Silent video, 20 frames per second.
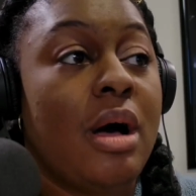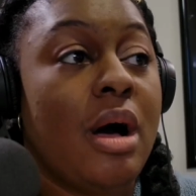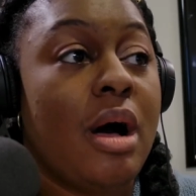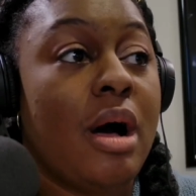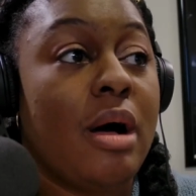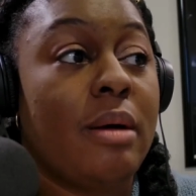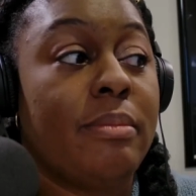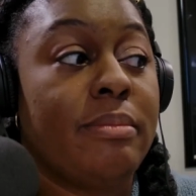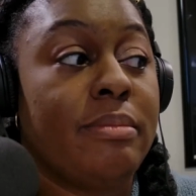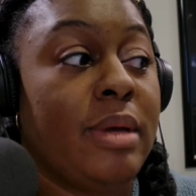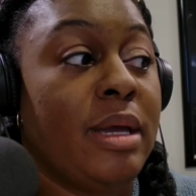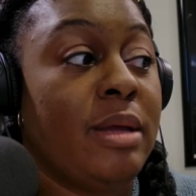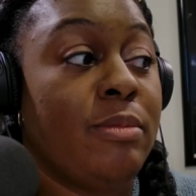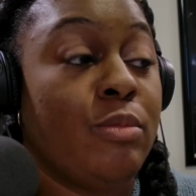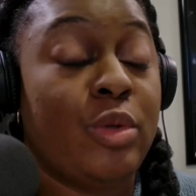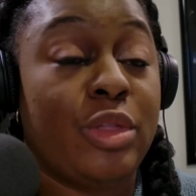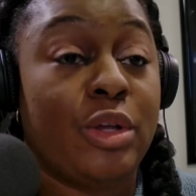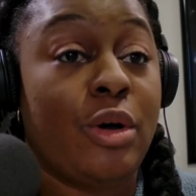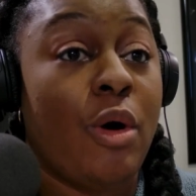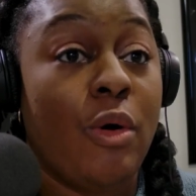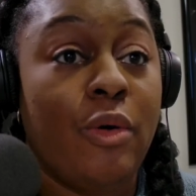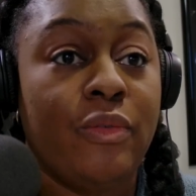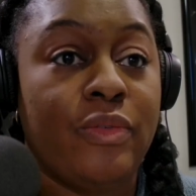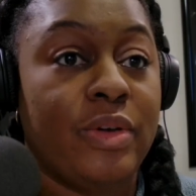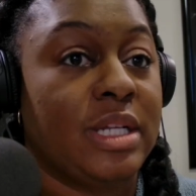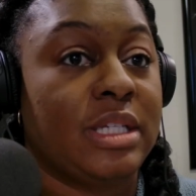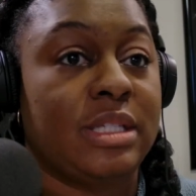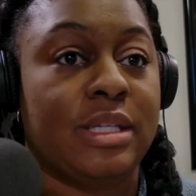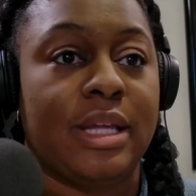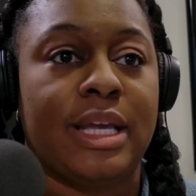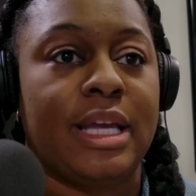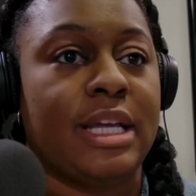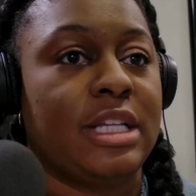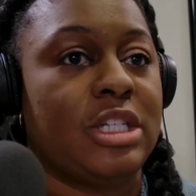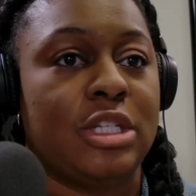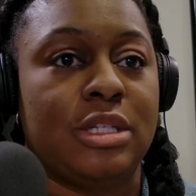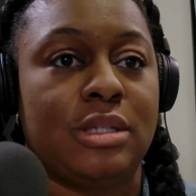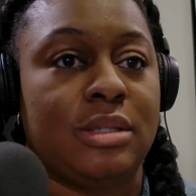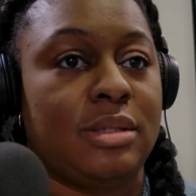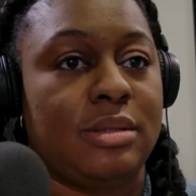And with COVID, it's like
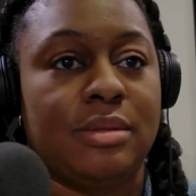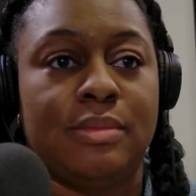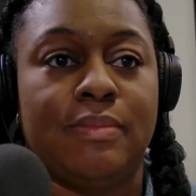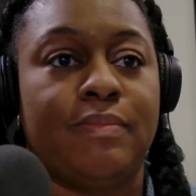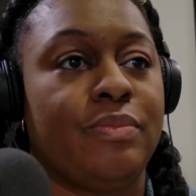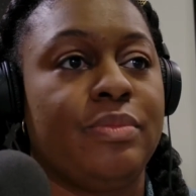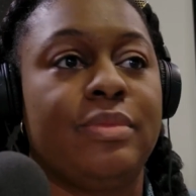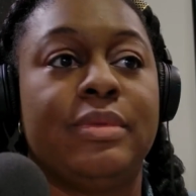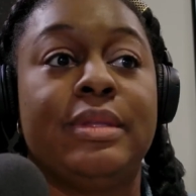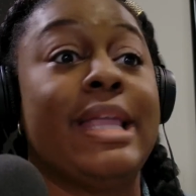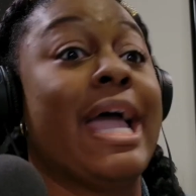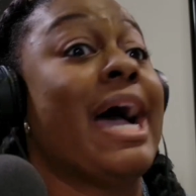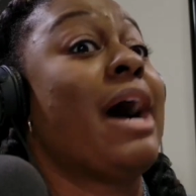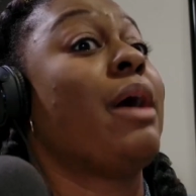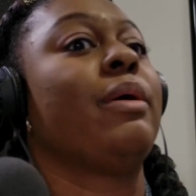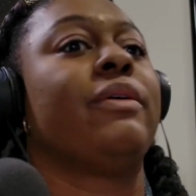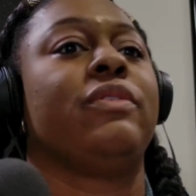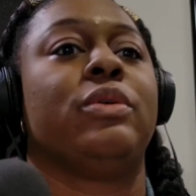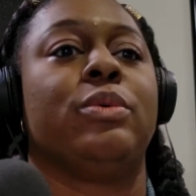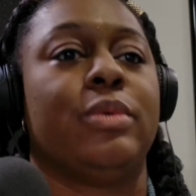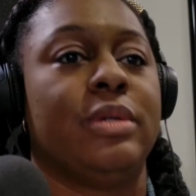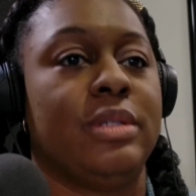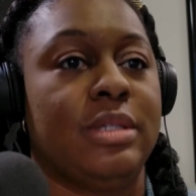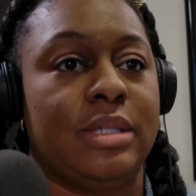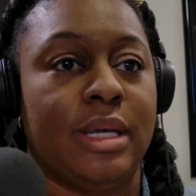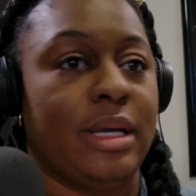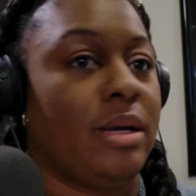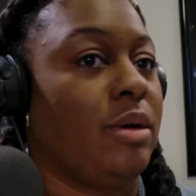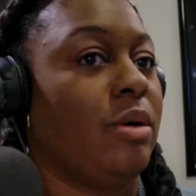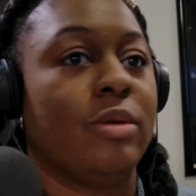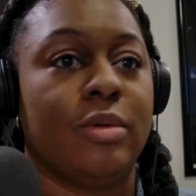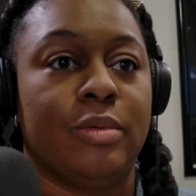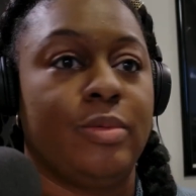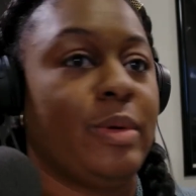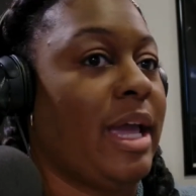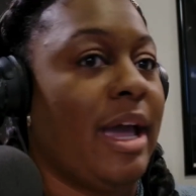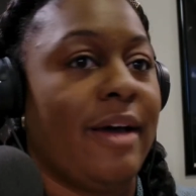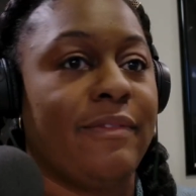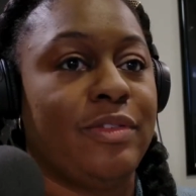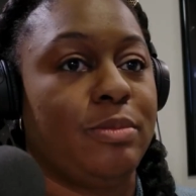now everyone's like, oh,
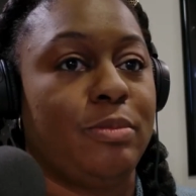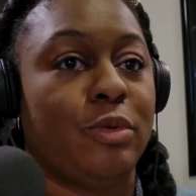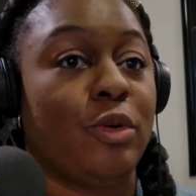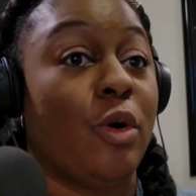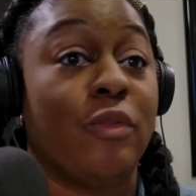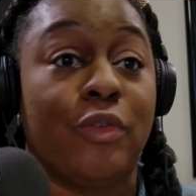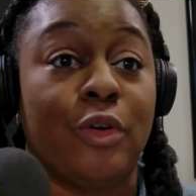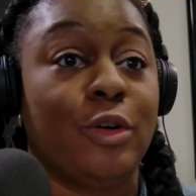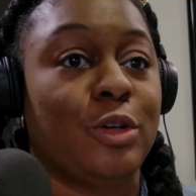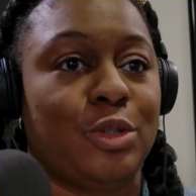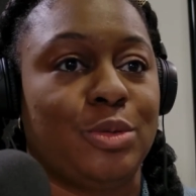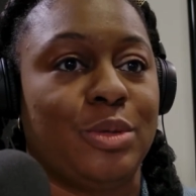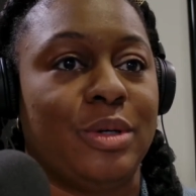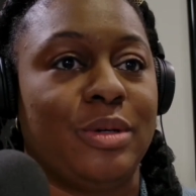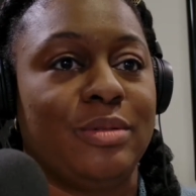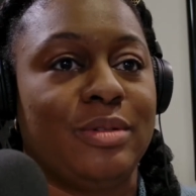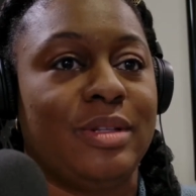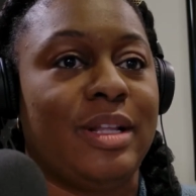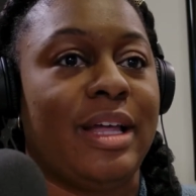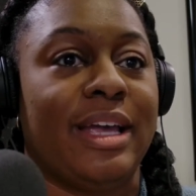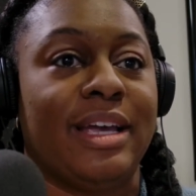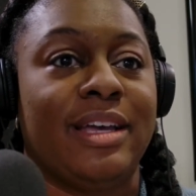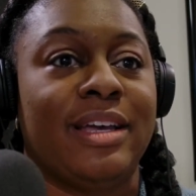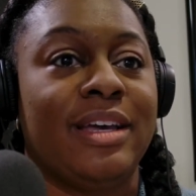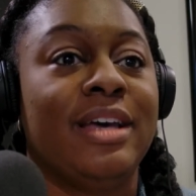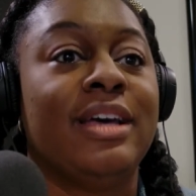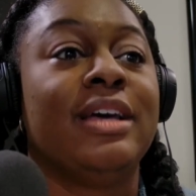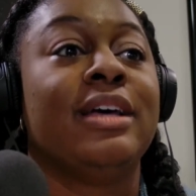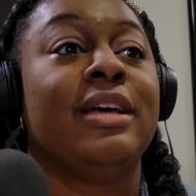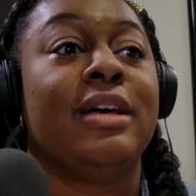we have to go virtual. Like,